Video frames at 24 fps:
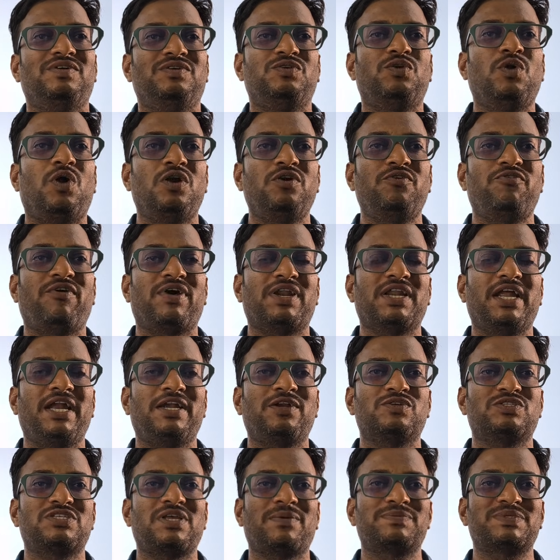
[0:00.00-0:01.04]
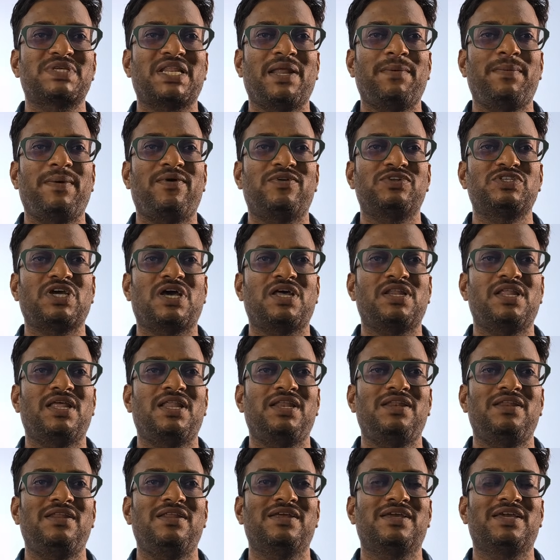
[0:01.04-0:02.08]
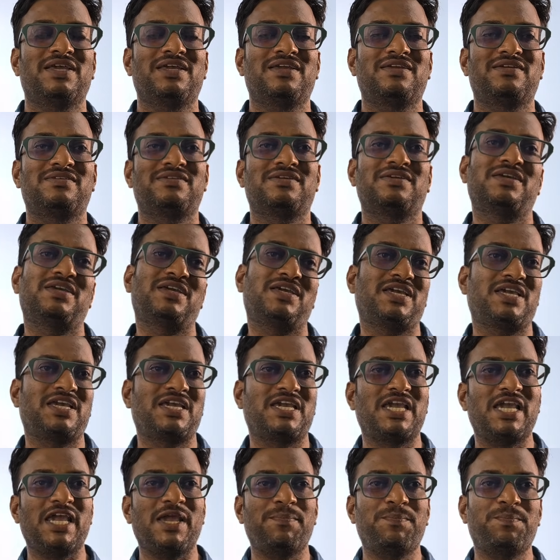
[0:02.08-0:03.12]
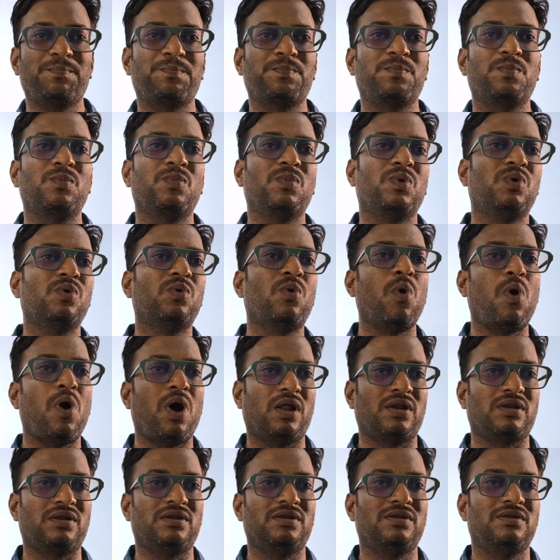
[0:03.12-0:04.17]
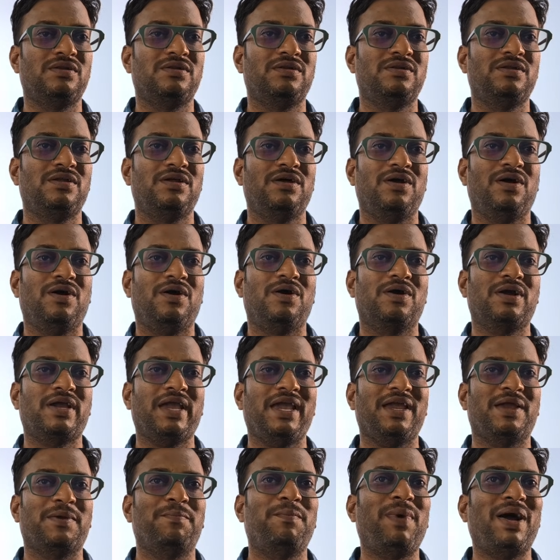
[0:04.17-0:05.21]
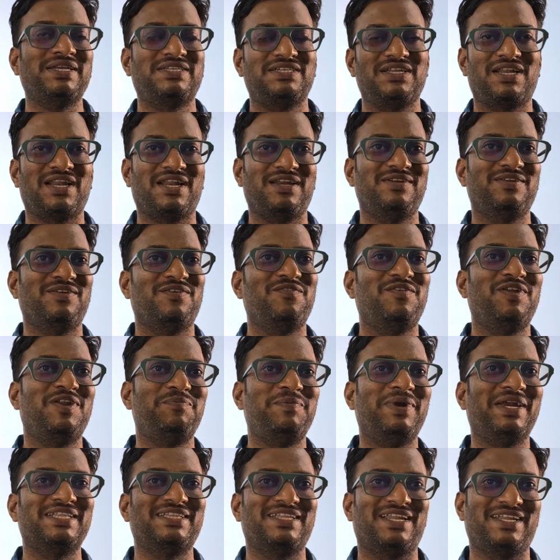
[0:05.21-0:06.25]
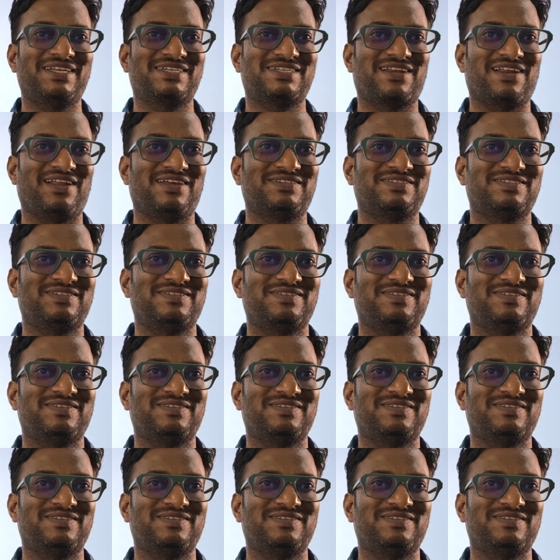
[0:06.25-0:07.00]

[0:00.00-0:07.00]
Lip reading: Don't forget to subscribe our channel. Keep go on. Okay, bye children. We'll meet in the next class.